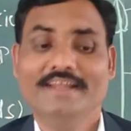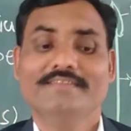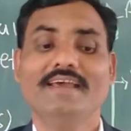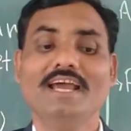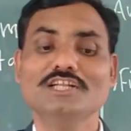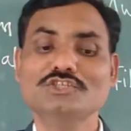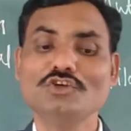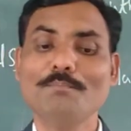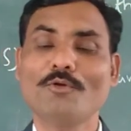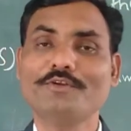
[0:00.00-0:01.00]
They
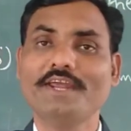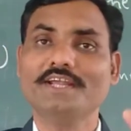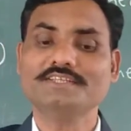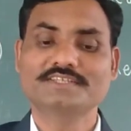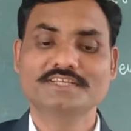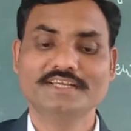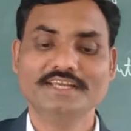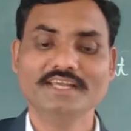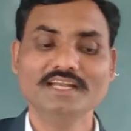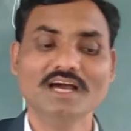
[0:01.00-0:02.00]
also protect
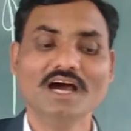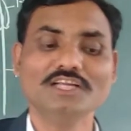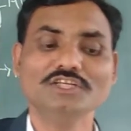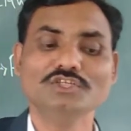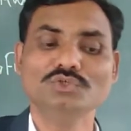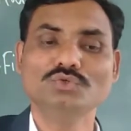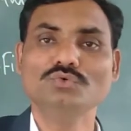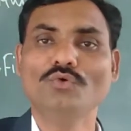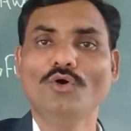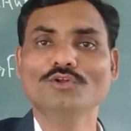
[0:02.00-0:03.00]
inner two
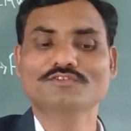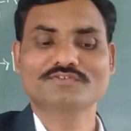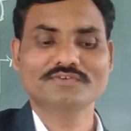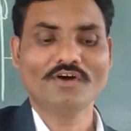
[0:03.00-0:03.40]
holes.